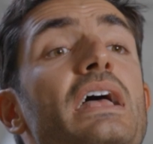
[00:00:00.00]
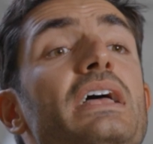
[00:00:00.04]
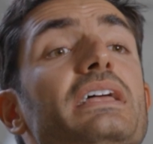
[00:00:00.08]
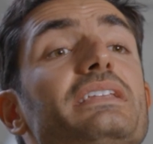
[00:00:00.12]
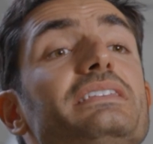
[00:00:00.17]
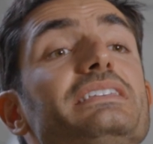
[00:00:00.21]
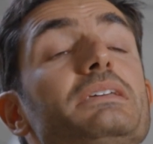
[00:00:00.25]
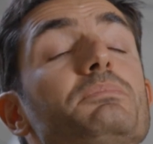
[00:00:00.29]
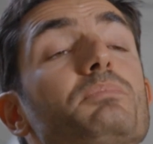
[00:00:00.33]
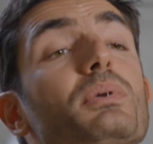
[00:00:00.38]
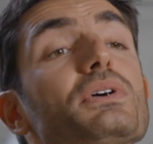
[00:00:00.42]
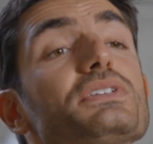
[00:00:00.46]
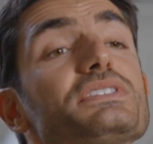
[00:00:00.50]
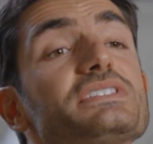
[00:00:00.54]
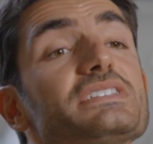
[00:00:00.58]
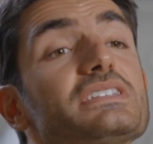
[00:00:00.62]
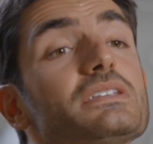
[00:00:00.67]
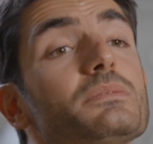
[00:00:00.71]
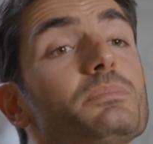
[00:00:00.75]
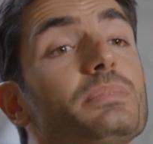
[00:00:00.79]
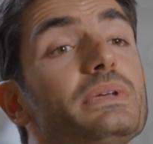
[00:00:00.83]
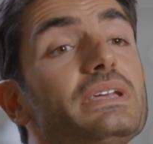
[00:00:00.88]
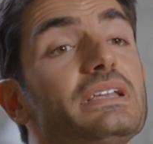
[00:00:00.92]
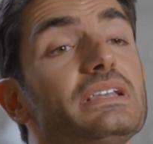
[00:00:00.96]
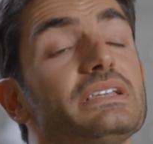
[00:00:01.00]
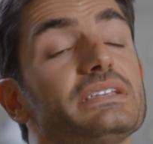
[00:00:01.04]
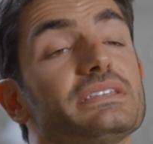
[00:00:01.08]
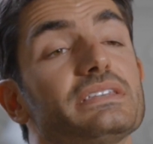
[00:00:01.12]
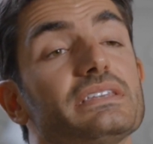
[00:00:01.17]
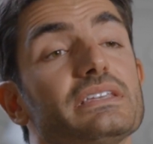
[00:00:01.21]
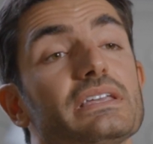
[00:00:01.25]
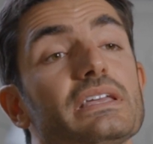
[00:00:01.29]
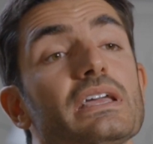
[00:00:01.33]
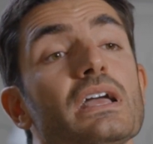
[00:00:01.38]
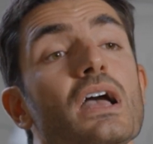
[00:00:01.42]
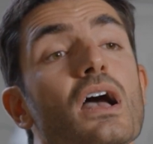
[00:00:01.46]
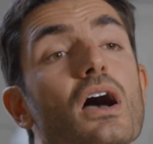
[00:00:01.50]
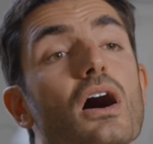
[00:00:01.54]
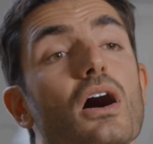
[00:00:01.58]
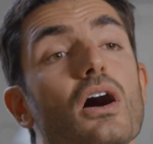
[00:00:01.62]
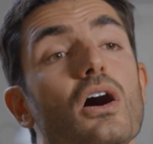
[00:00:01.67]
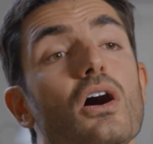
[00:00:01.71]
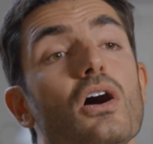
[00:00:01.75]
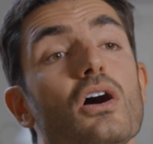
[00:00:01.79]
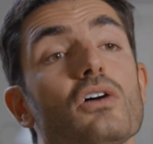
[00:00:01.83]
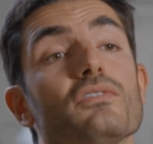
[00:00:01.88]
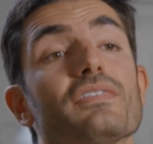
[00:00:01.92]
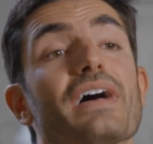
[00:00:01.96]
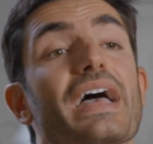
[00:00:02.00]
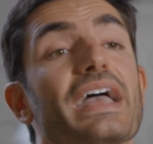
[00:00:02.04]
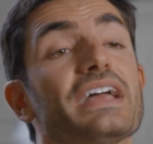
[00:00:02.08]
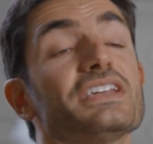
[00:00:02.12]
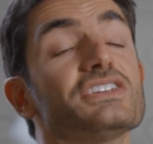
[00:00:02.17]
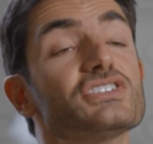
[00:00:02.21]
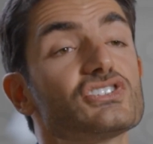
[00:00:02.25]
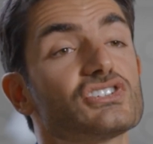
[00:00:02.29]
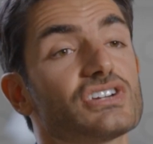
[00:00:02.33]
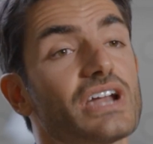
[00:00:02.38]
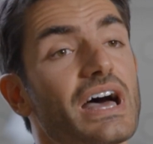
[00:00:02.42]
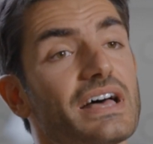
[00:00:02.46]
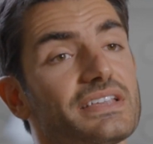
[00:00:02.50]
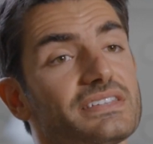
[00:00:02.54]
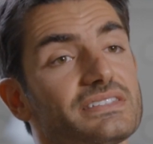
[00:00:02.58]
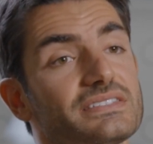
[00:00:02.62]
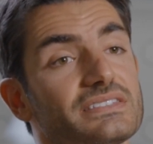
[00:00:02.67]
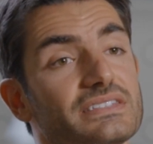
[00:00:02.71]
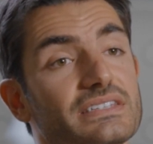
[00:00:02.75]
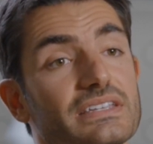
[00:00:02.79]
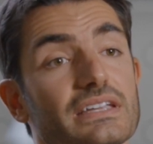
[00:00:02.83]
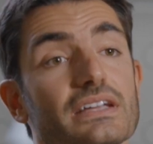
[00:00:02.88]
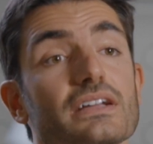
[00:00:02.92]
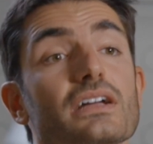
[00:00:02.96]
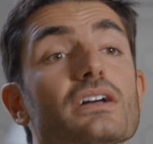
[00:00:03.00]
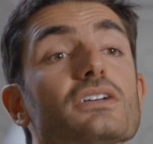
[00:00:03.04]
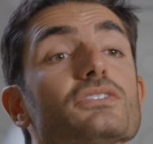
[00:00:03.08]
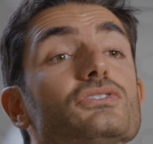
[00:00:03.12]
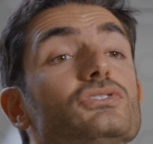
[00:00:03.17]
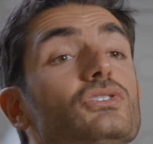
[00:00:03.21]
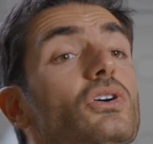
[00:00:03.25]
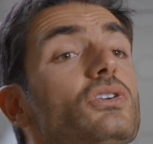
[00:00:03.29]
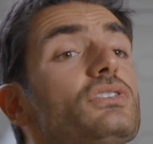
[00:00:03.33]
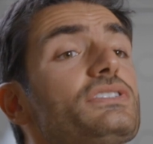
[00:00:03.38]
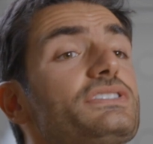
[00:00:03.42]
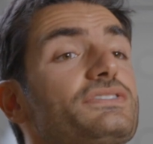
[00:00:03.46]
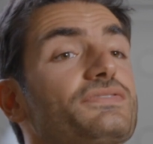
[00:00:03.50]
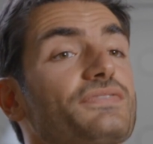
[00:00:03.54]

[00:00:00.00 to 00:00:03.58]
The possibility of entrusting those